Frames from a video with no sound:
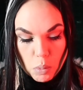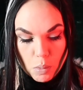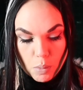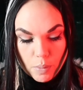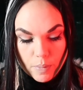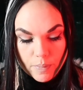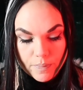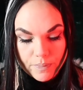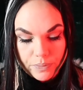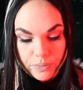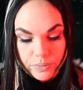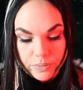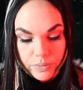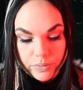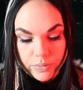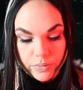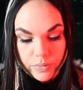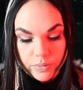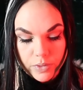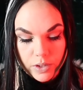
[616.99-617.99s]

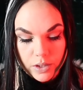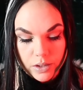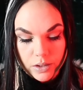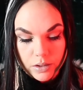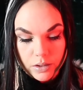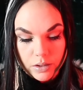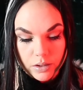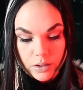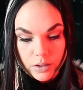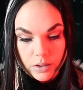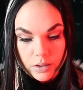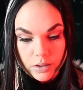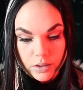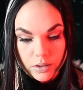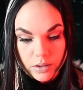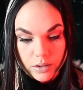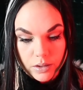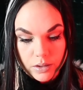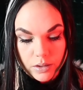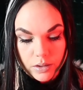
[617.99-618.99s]

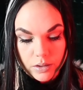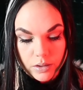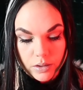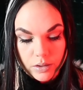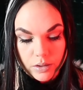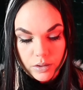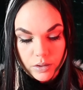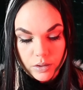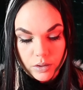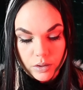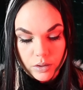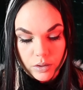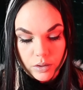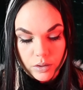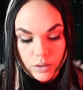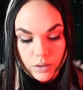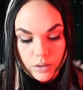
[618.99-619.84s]
[no speech]